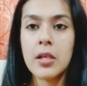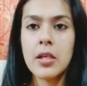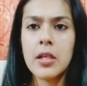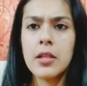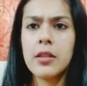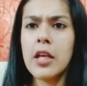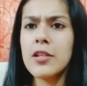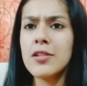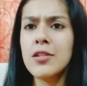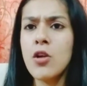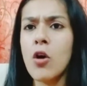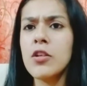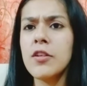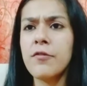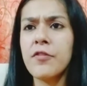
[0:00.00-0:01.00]
There's
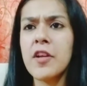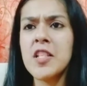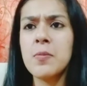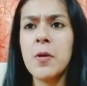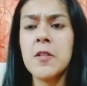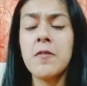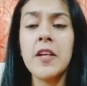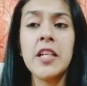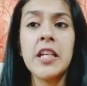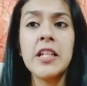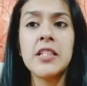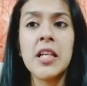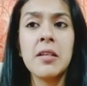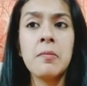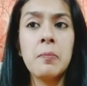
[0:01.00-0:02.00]
no difference between
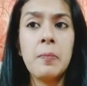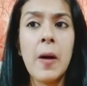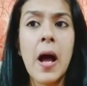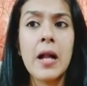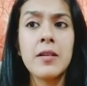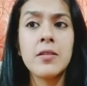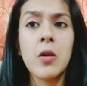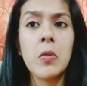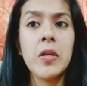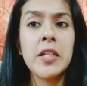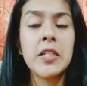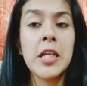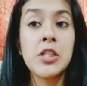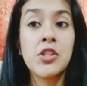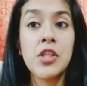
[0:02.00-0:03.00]
eating bats or
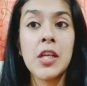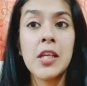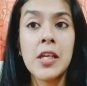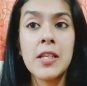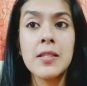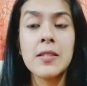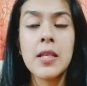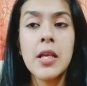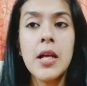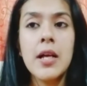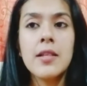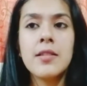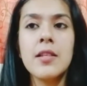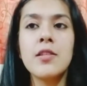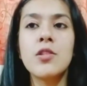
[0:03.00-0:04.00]
eating chickens,
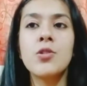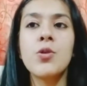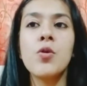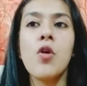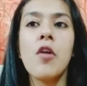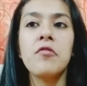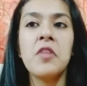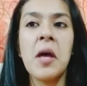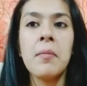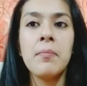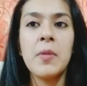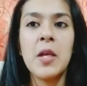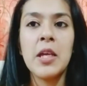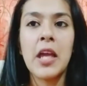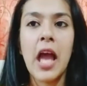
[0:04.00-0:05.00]
since 2 of them
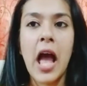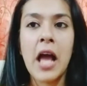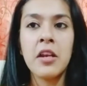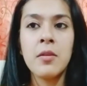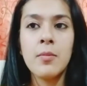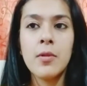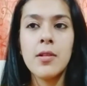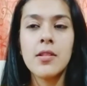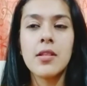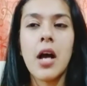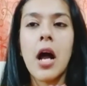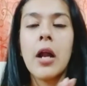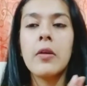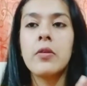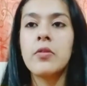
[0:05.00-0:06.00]
being animals
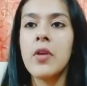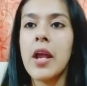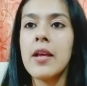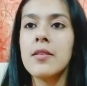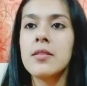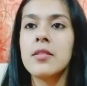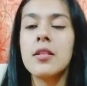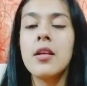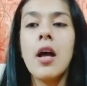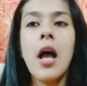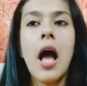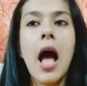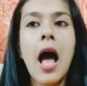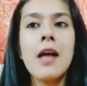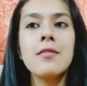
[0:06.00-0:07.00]
are raised
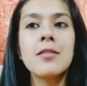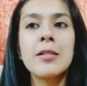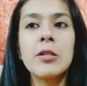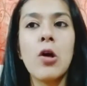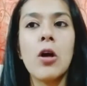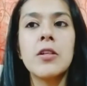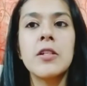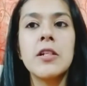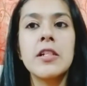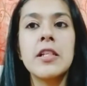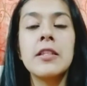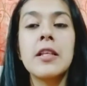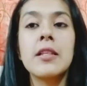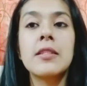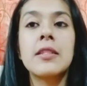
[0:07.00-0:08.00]
and slaughtered
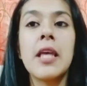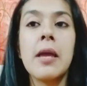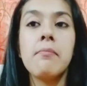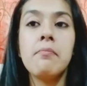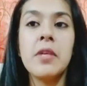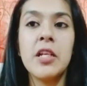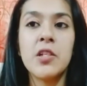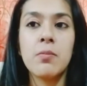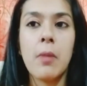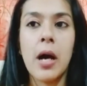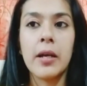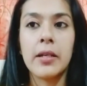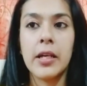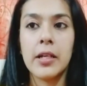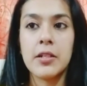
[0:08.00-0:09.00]
in the same meat
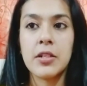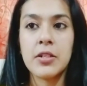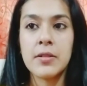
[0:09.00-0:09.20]
market.